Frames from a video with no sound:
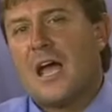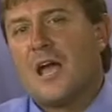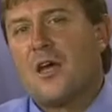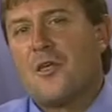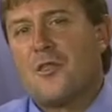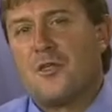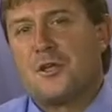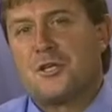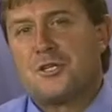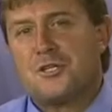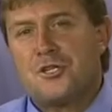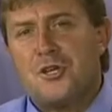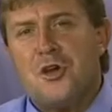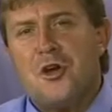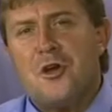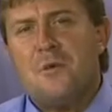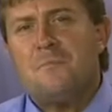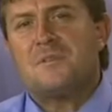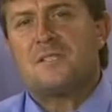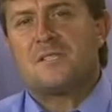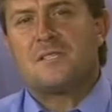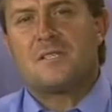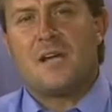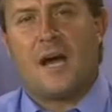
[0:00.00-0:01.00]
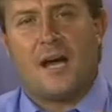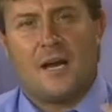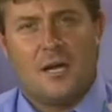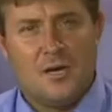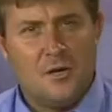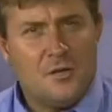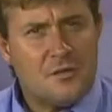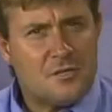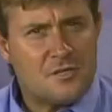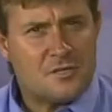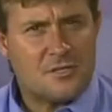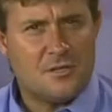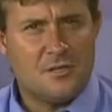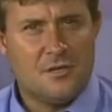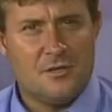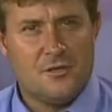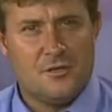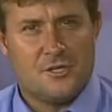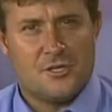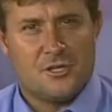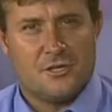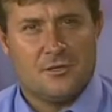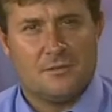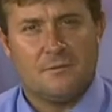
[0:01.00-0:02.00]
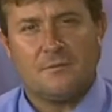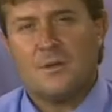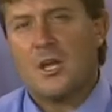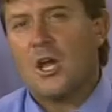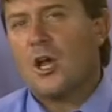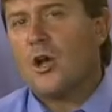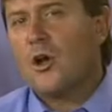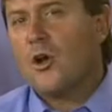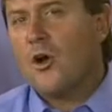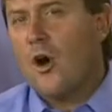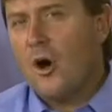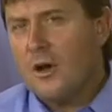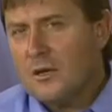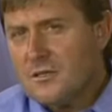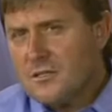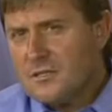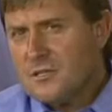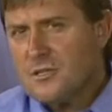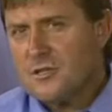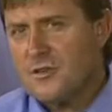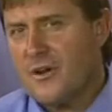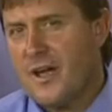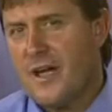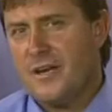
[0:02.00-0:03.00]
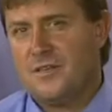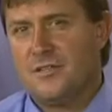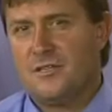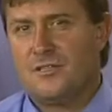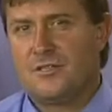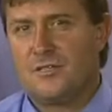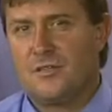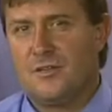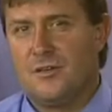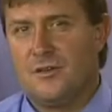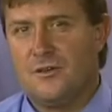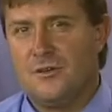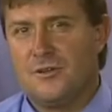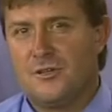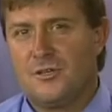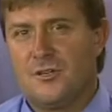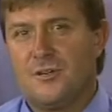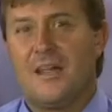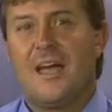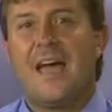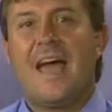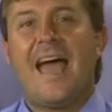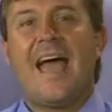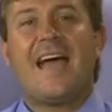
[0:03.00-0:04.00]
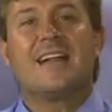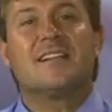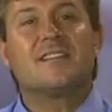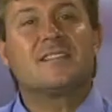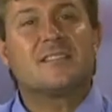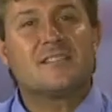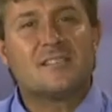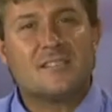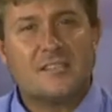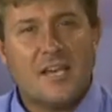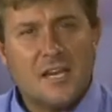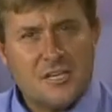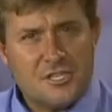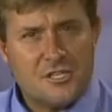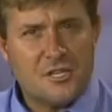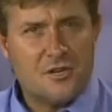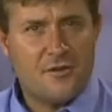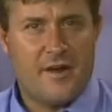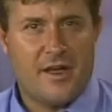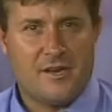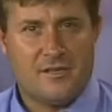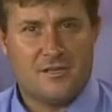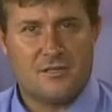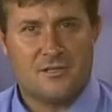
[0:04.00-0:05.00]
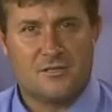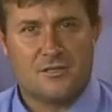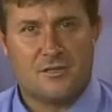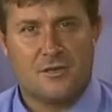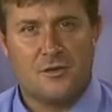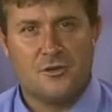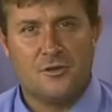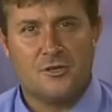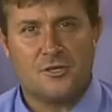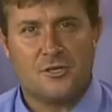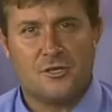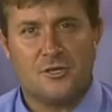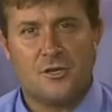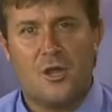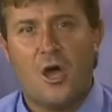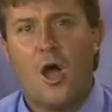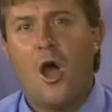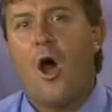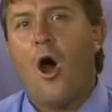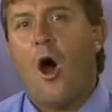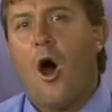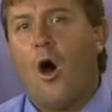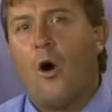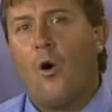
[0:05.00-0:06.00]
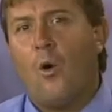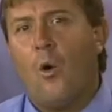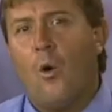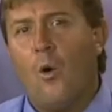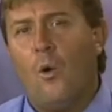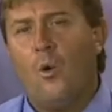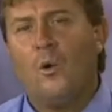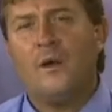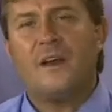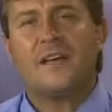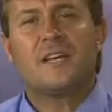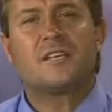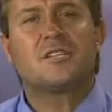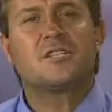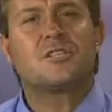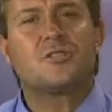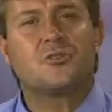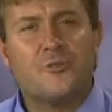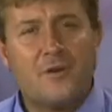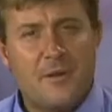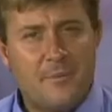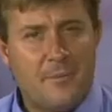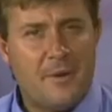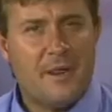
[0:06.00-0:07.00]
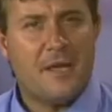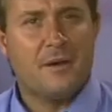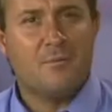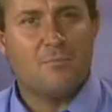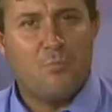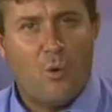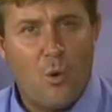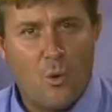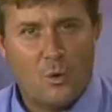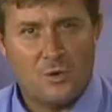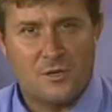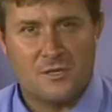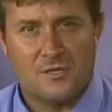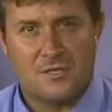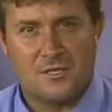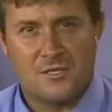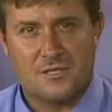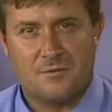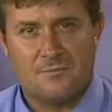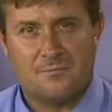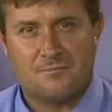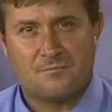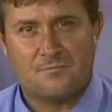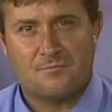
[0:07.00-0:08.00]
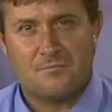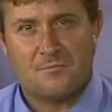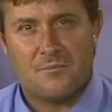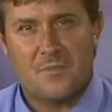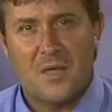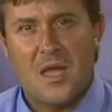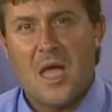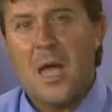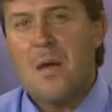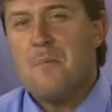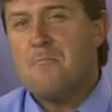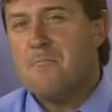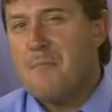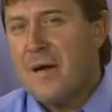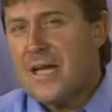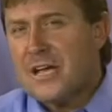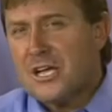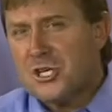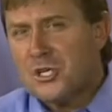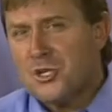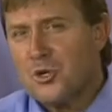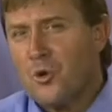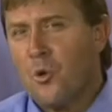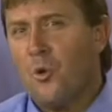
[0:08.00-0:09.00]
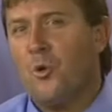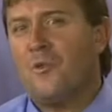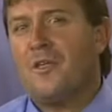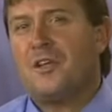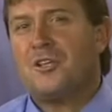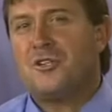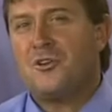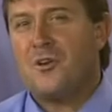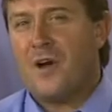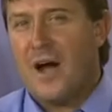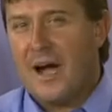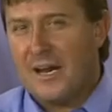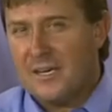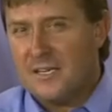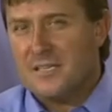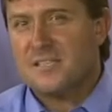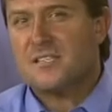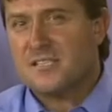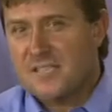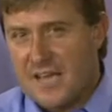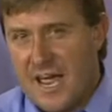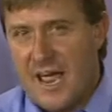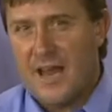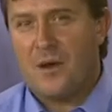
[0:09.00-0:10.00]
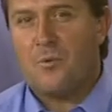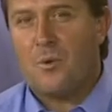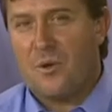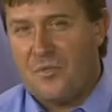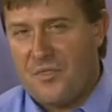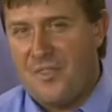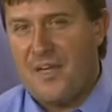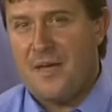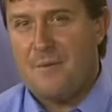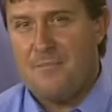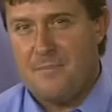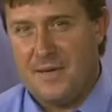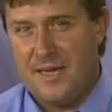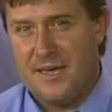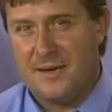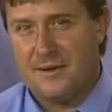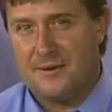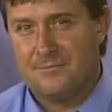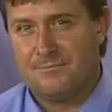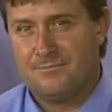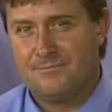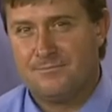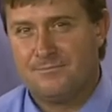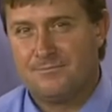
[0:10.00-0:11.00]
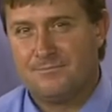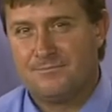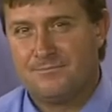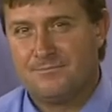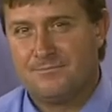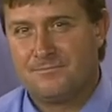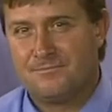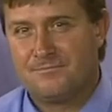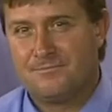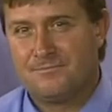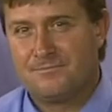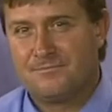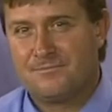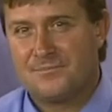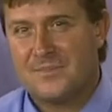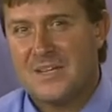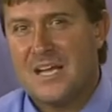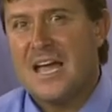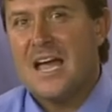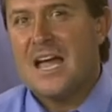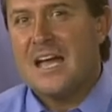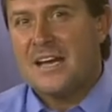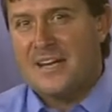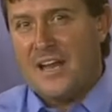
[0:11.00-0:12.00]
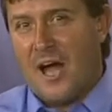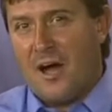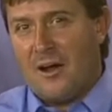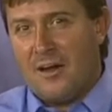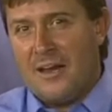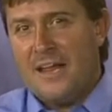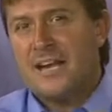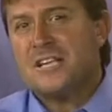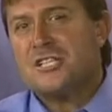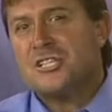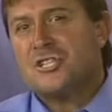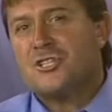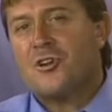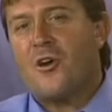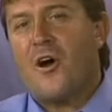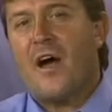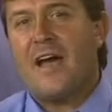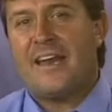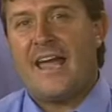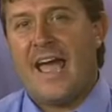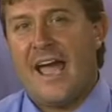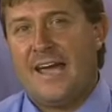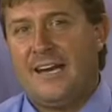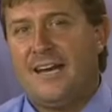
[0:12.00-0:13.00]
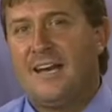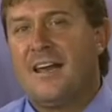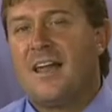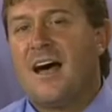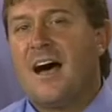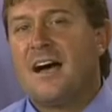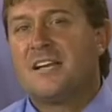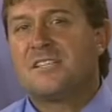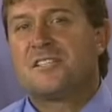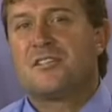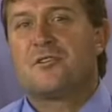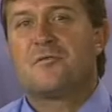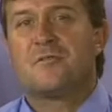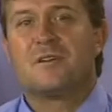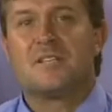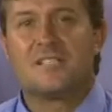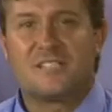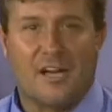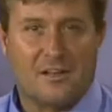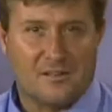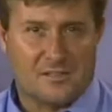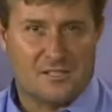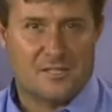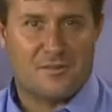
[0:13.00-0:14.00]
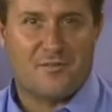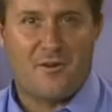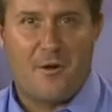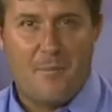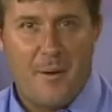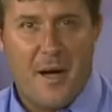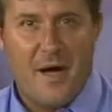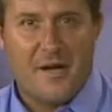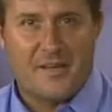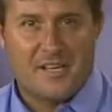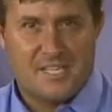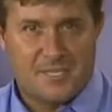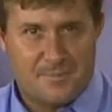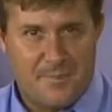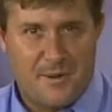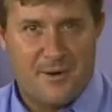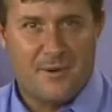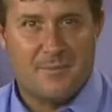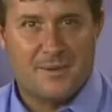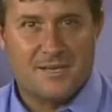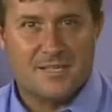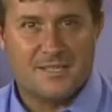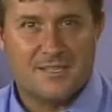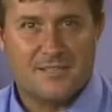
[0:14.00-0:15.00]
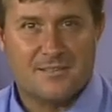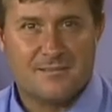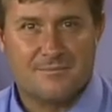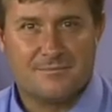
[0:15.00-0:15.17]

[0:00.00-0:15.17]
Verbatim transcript: The terms dilute solution, concentrated solution and saturated solution are all extremely important. Make sure that you understand what they mean. Now let's try and analyze the results from our experiment.